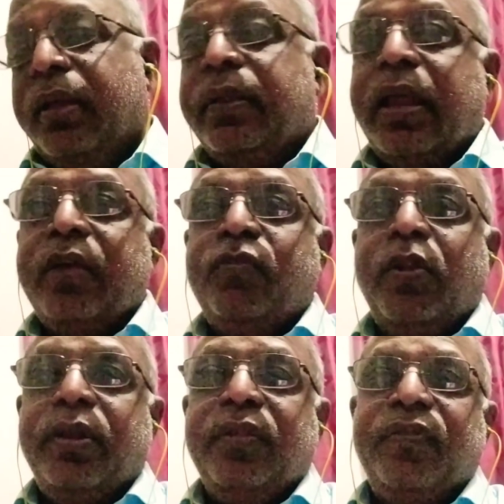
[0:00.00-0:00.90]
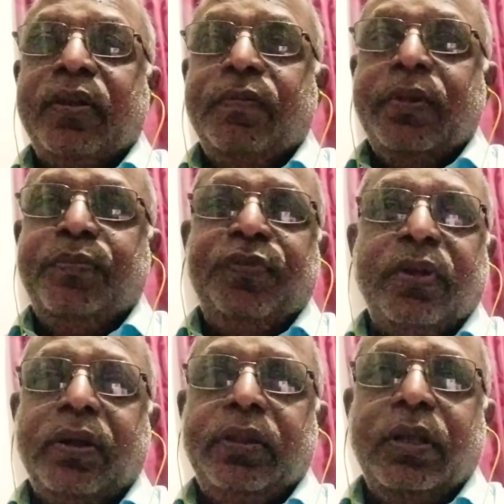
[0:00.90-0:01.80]
Our actually
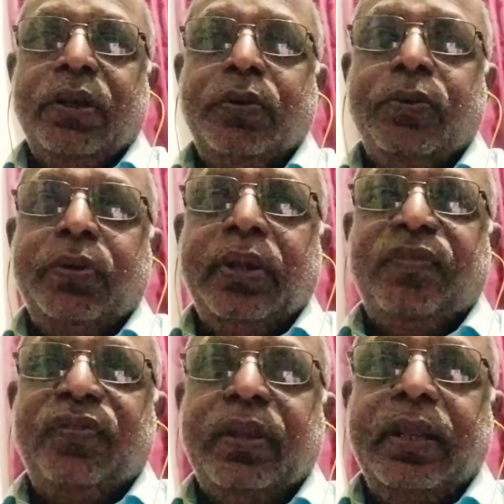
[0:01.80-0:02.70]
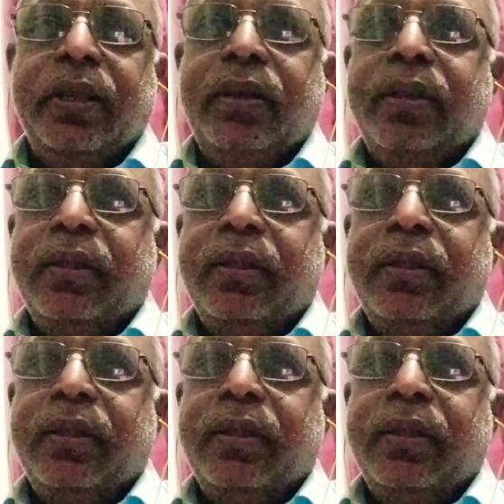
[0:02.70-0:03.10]
symbols are the two that did.